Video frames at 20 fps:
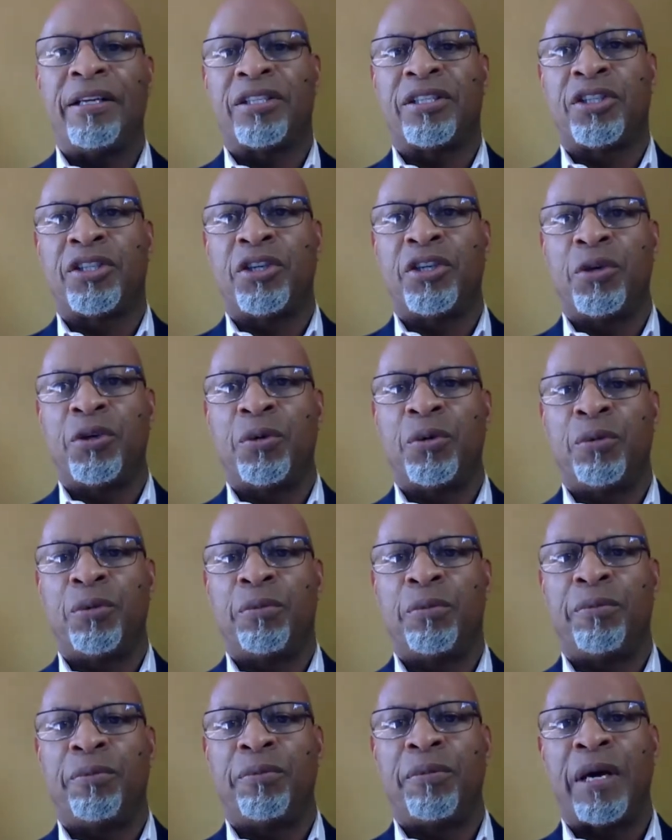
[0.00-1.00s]
to
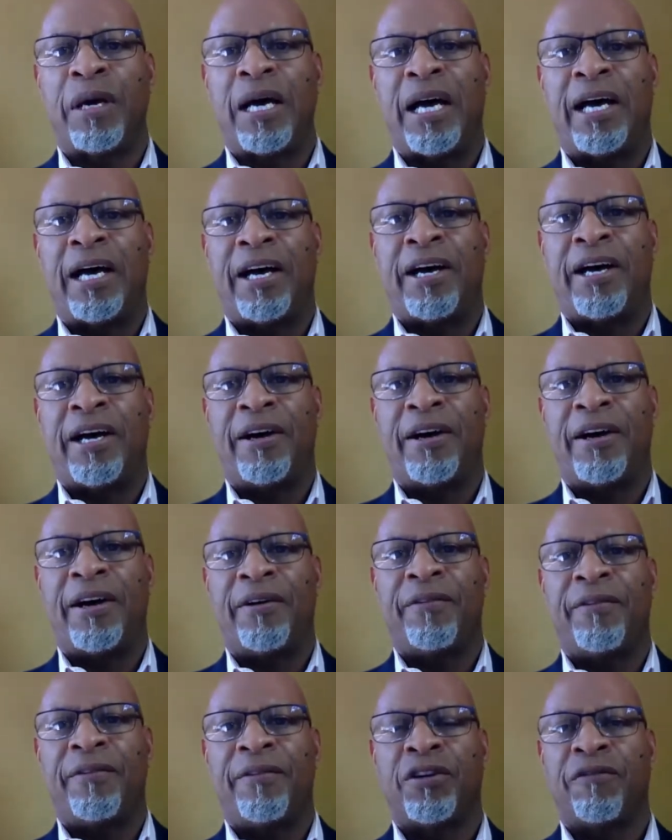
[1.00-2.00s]

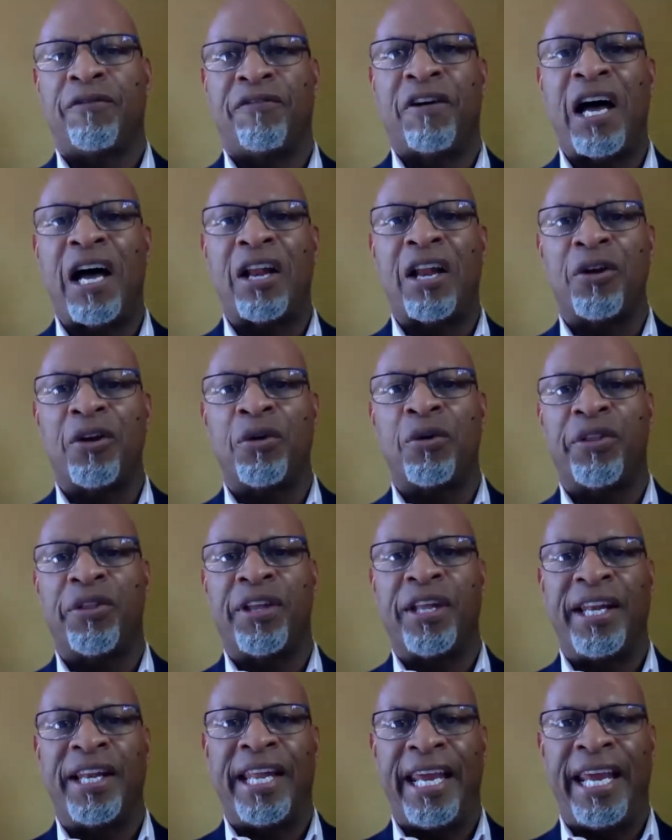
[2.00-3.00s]
uh, to follow
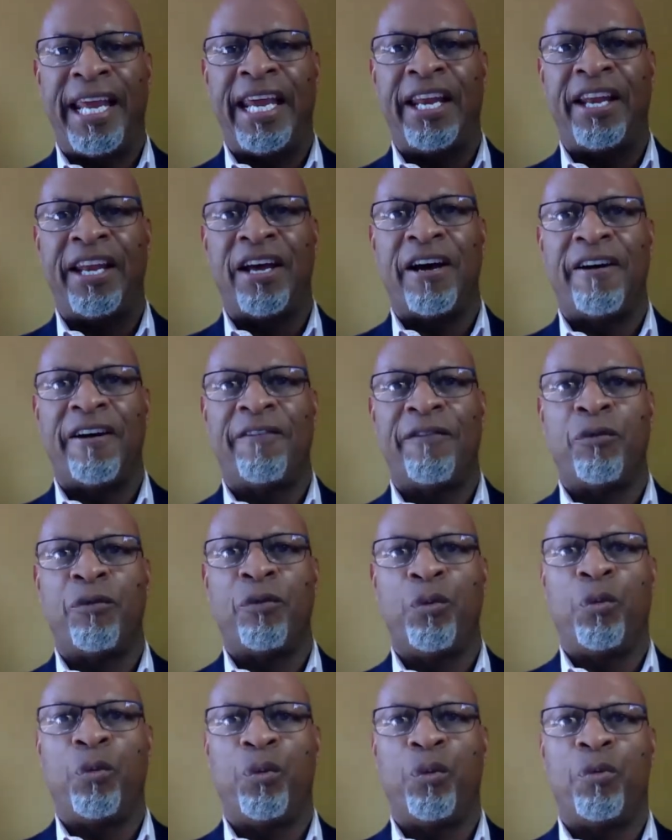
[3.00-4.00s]
the lead of
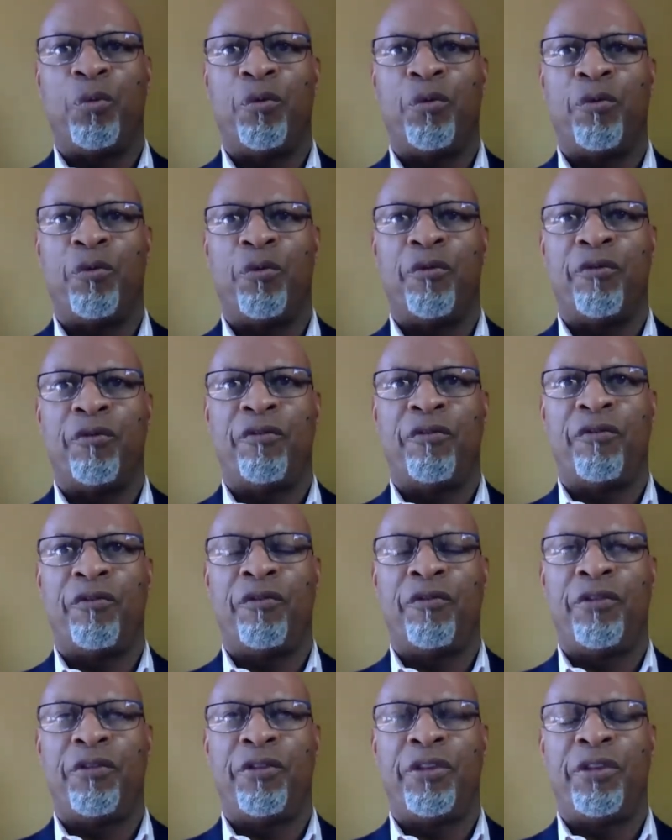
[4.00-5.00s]

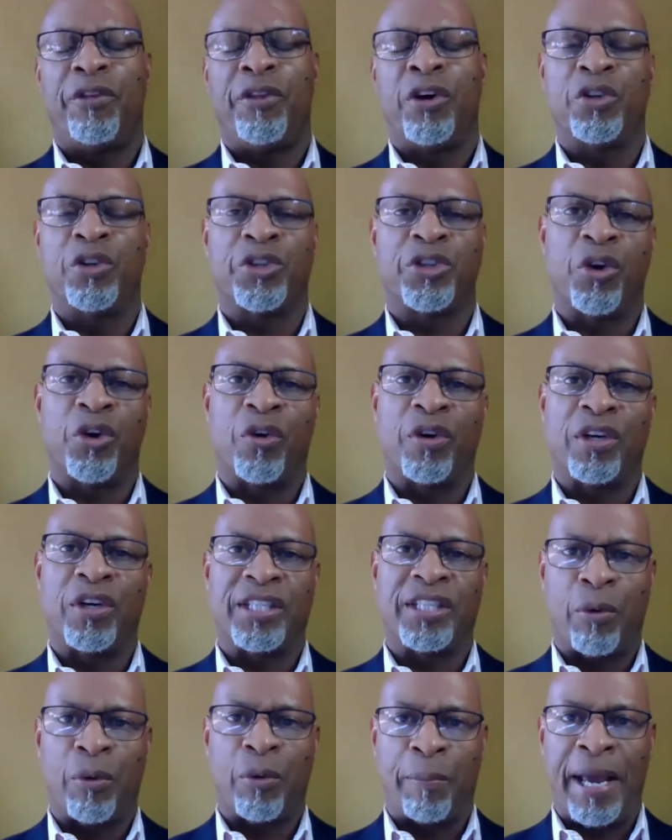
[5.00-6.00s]
those stories
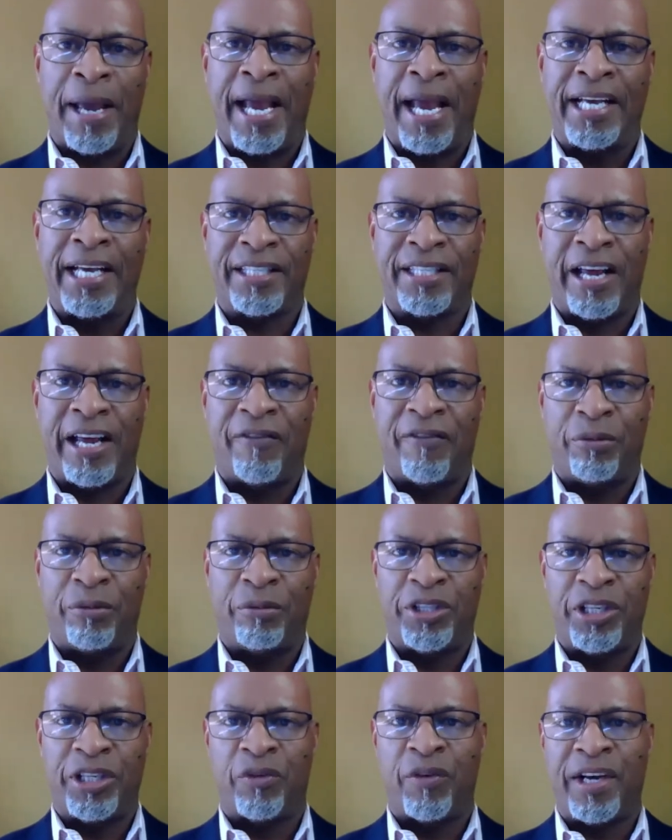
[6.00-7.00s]
that were passed down from
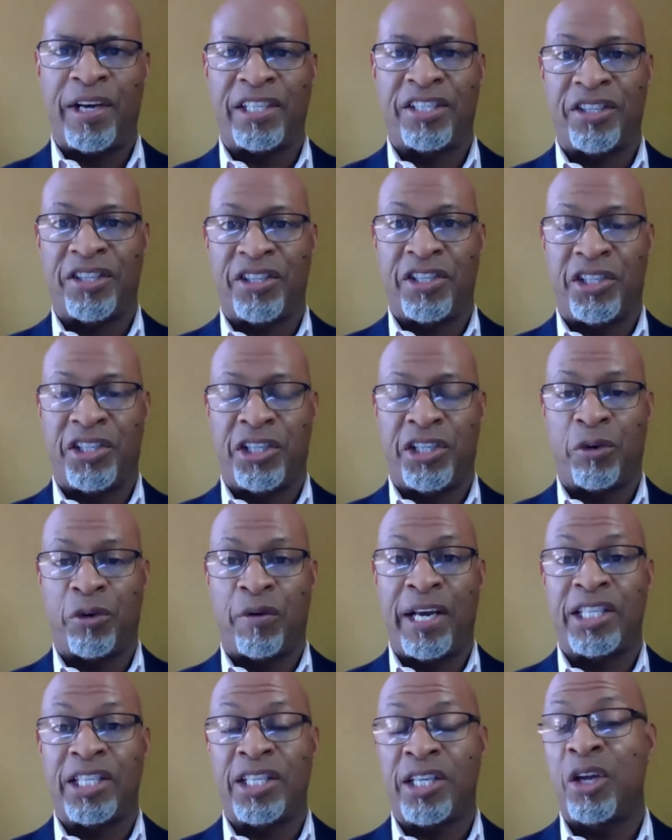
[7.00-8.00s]
generation to
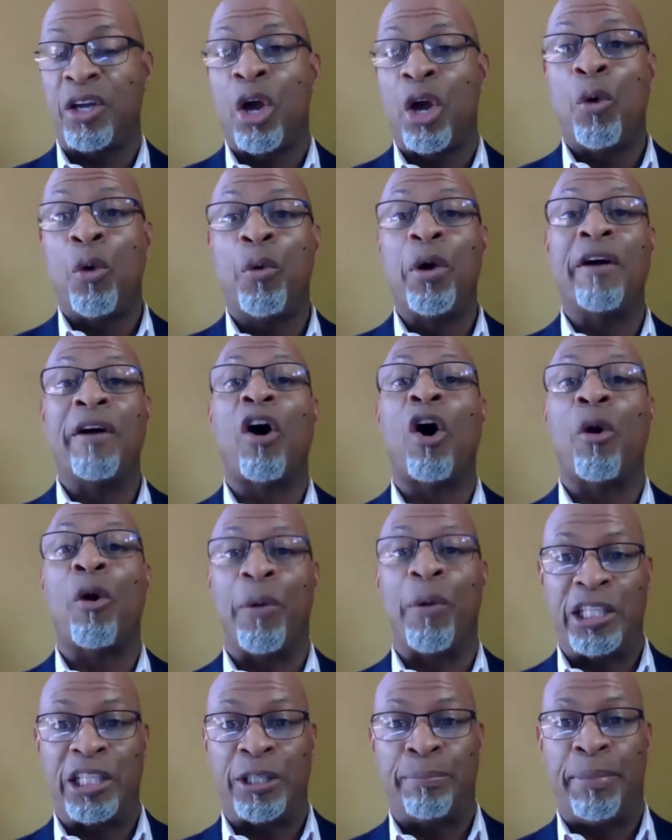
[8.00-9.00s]
generation. We have
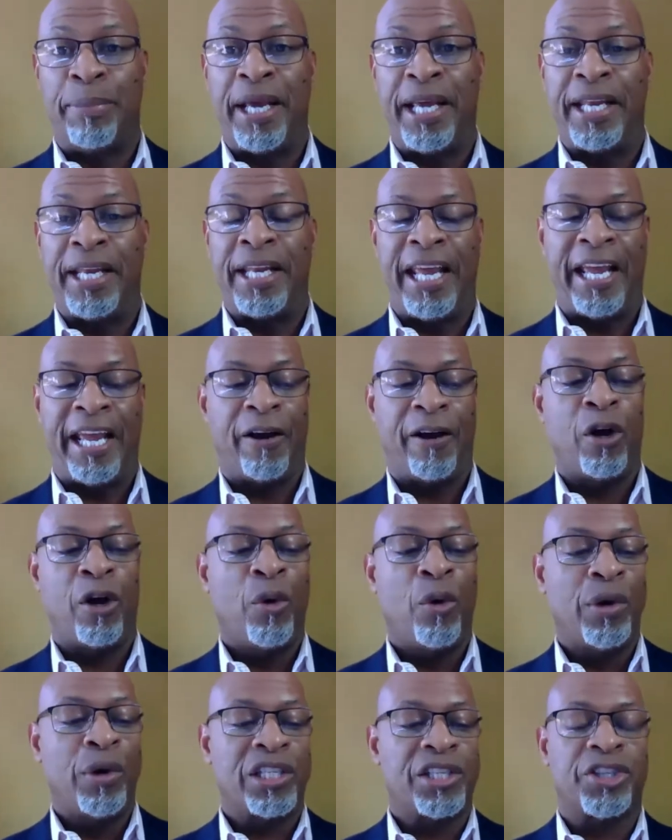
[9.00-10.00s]
always been here,
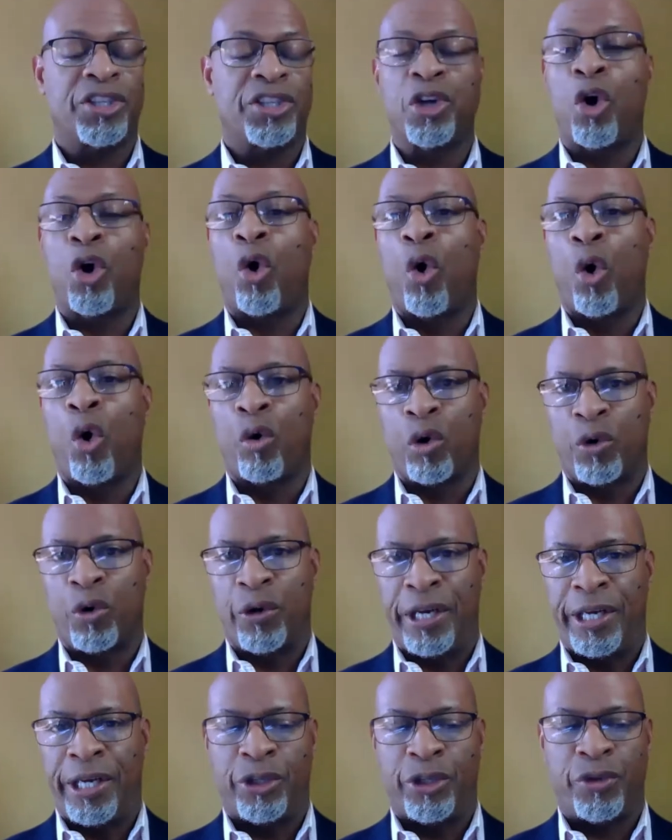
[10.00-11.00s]
which is the oral
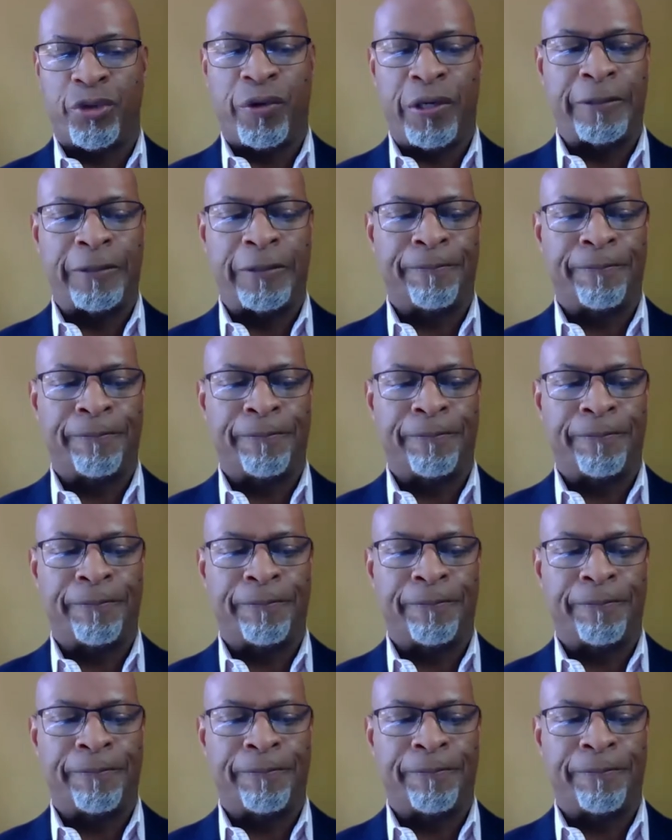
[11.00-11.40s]
history.